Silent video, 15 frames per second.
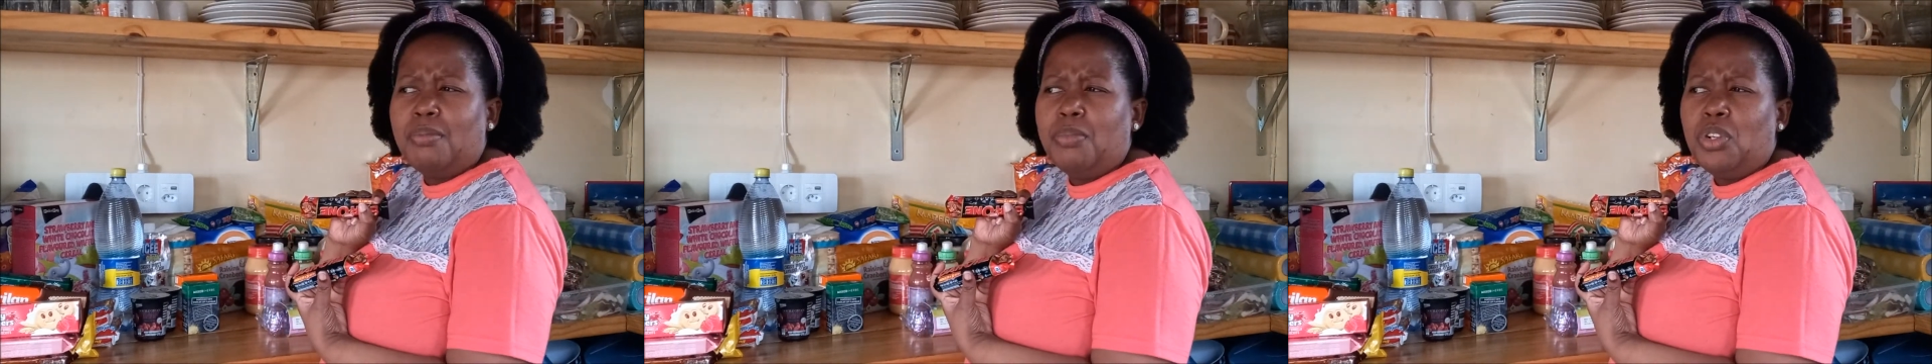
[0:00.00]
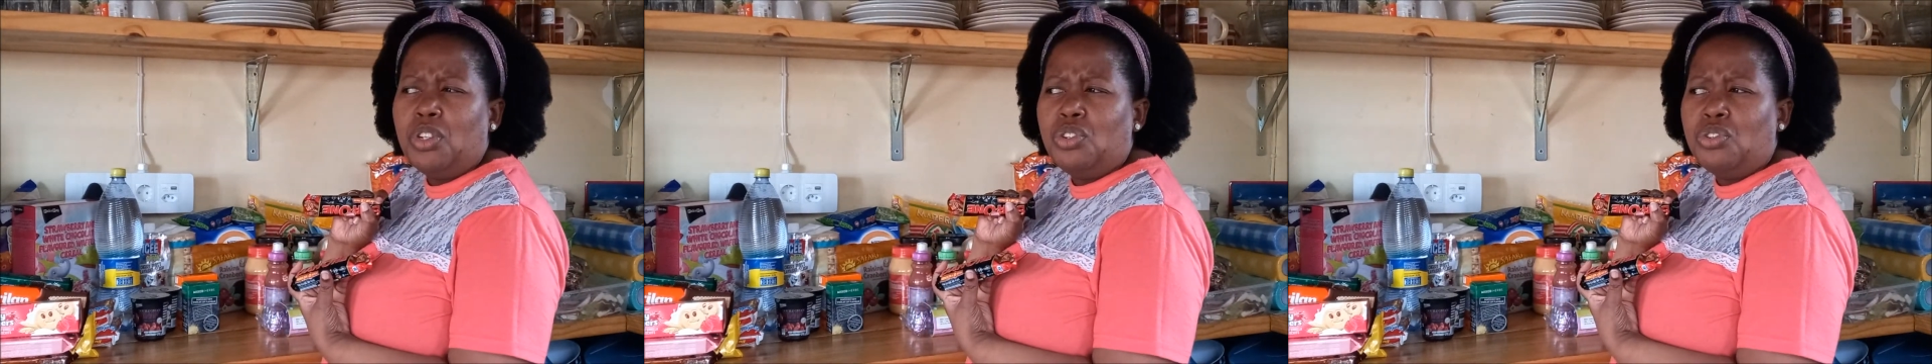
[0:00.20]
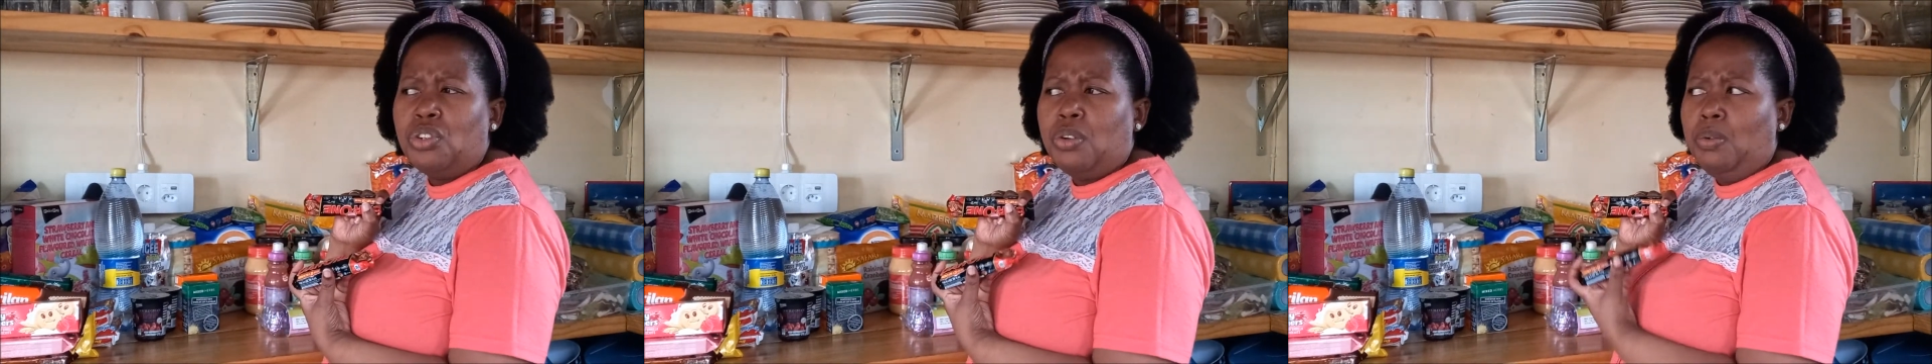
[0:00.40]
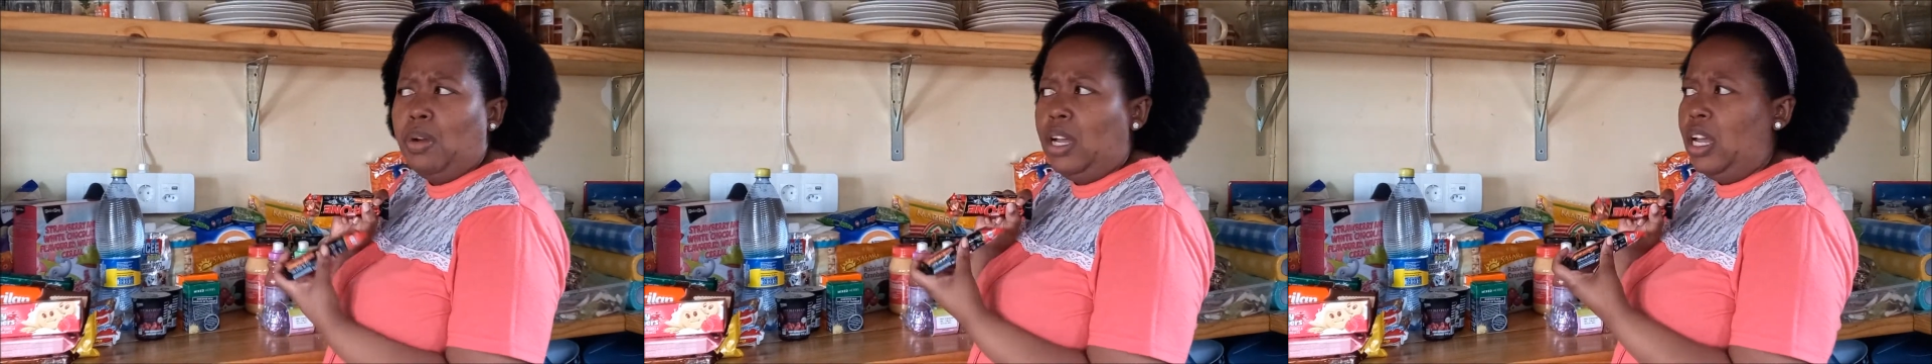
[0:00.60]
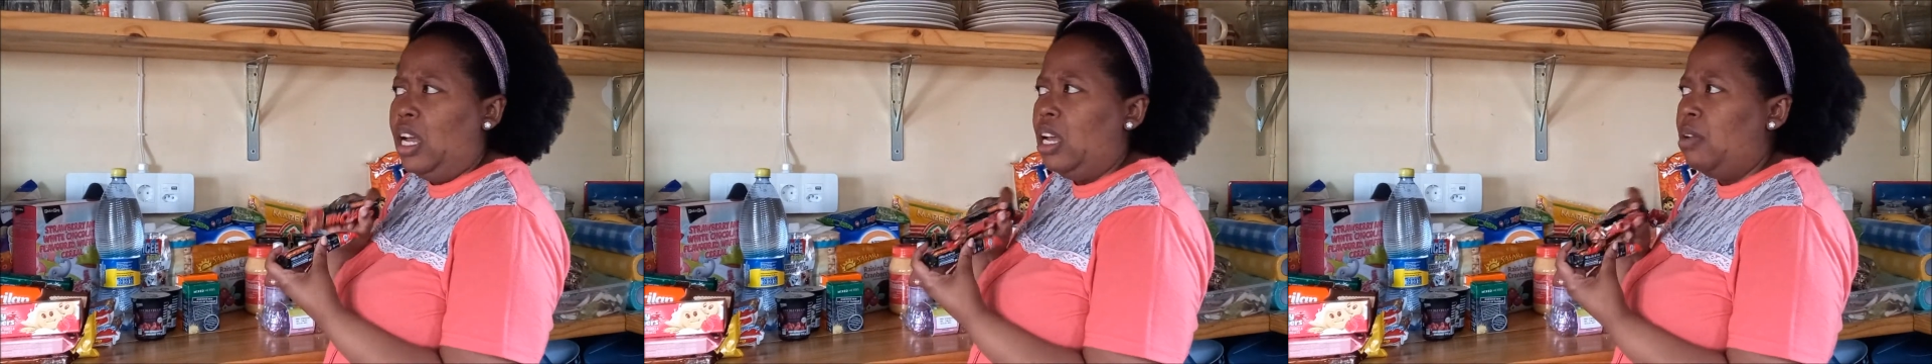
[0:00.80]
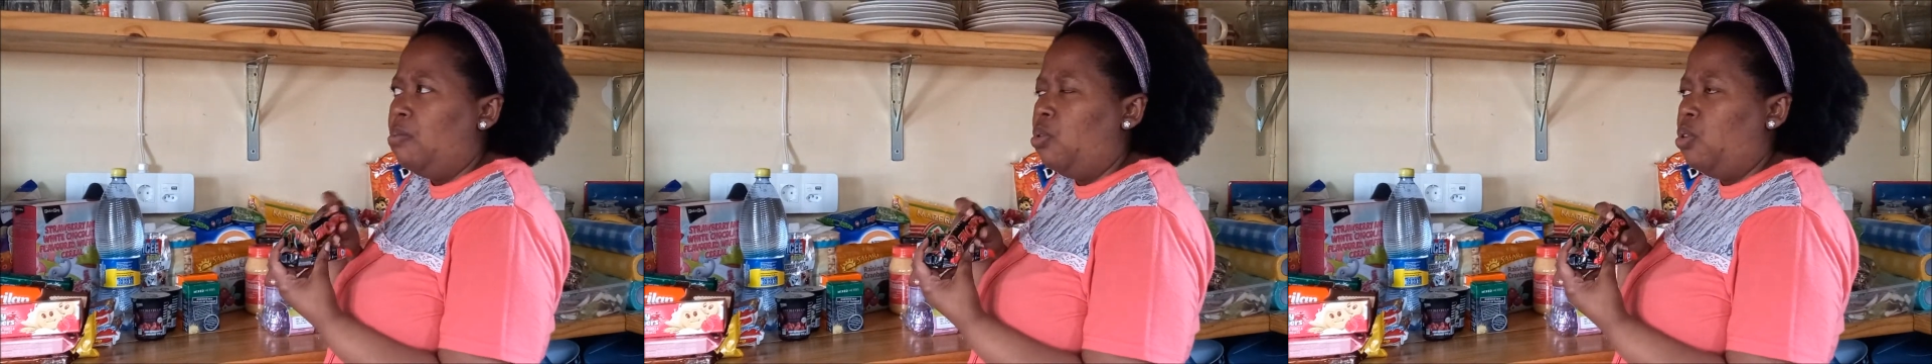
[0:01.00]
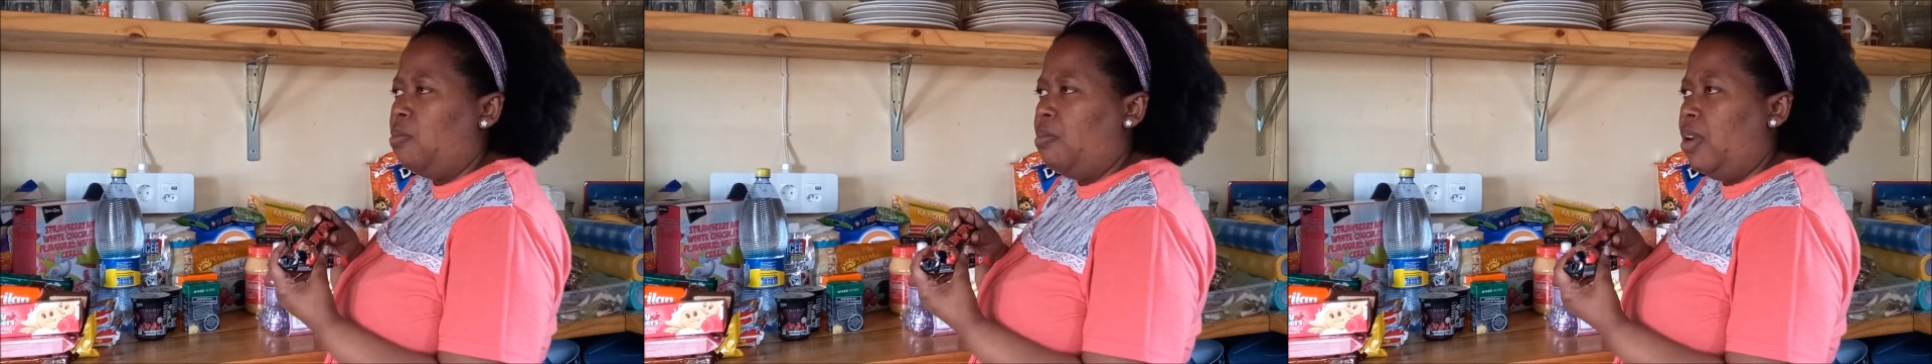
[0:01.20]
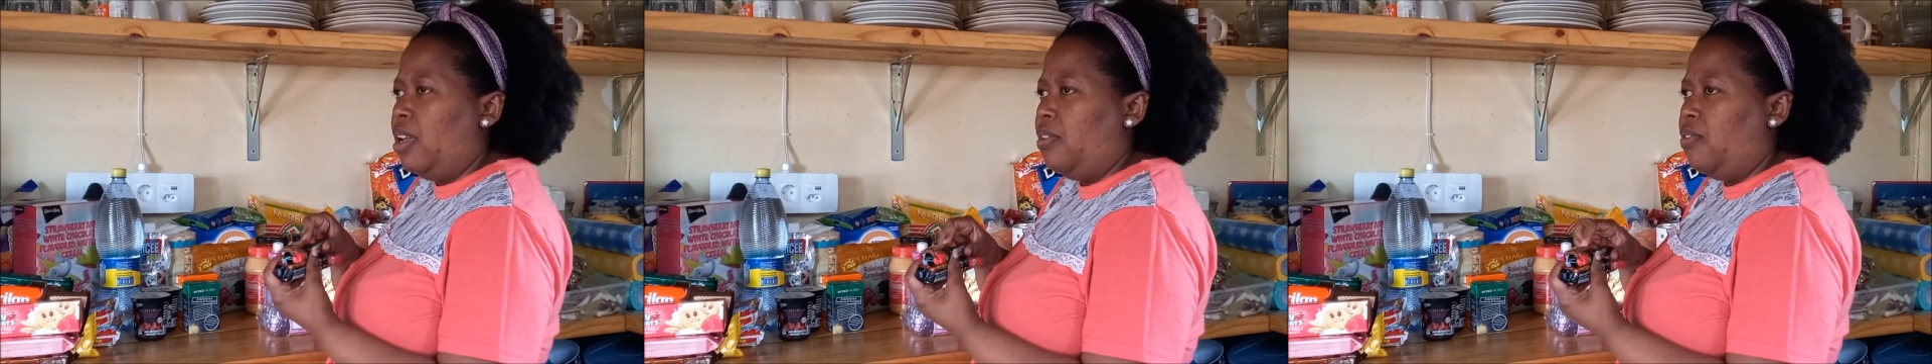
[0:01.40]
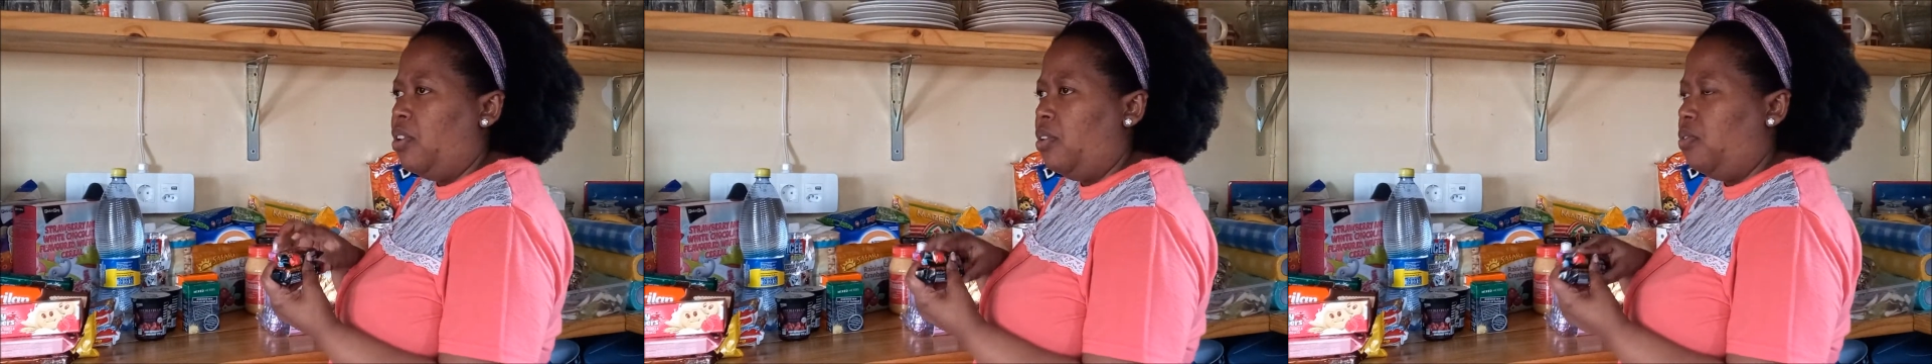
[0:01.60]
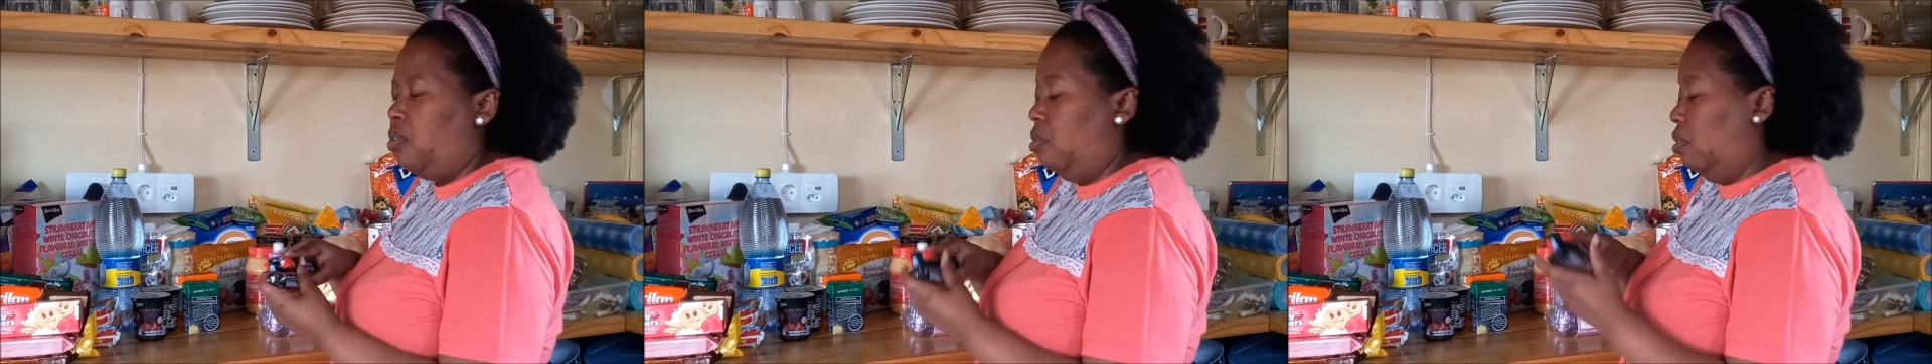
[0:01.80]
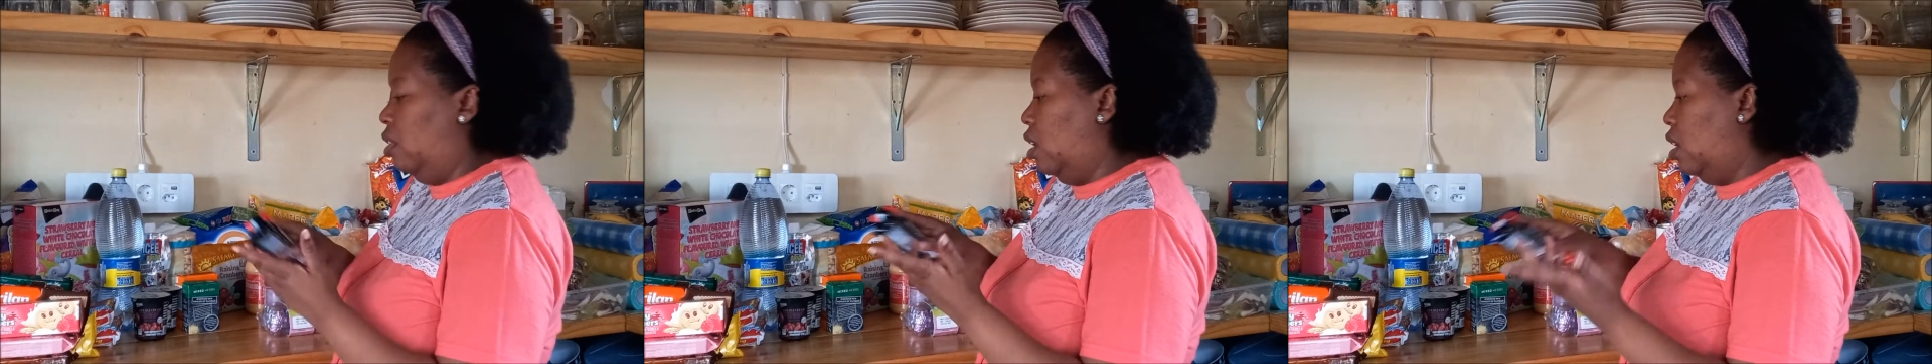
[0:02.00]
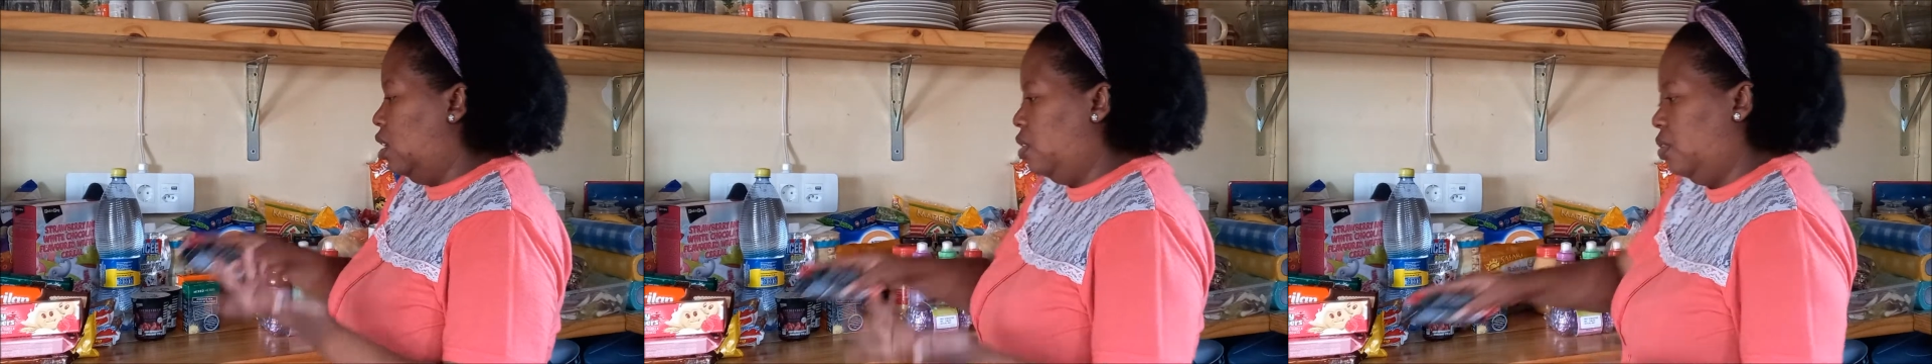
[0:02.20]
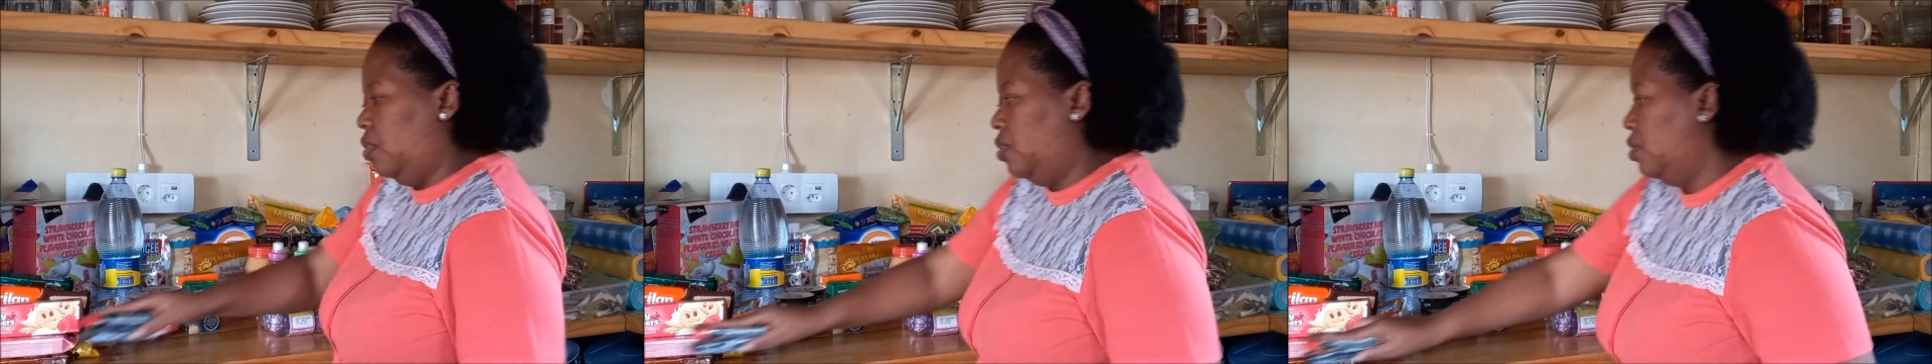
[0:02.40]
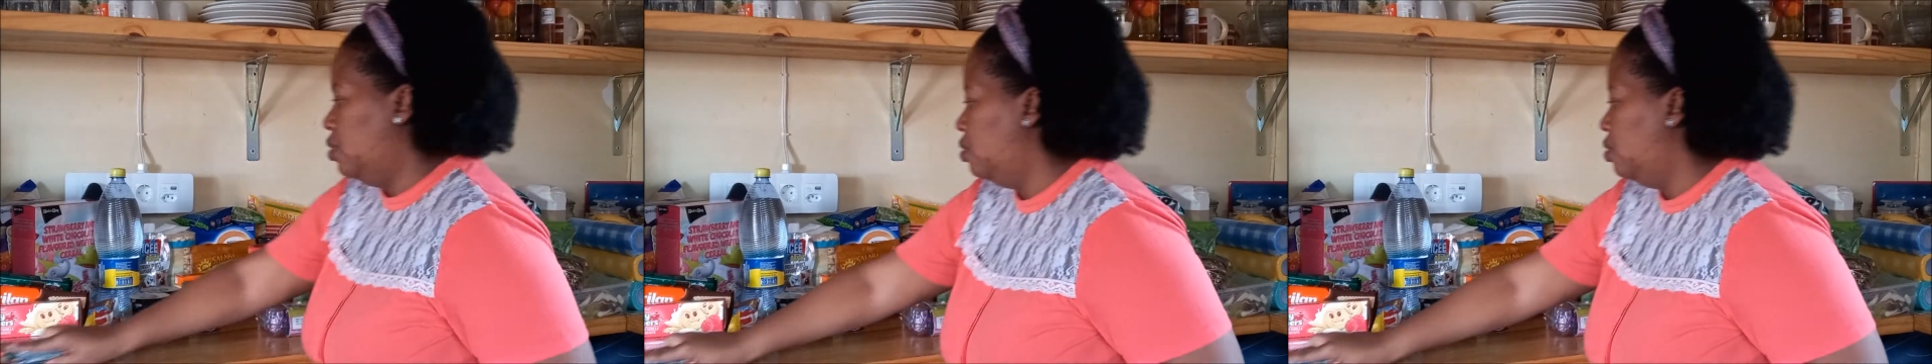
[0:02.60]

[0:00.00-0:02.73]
not sure why I bought my favorite. I don't know.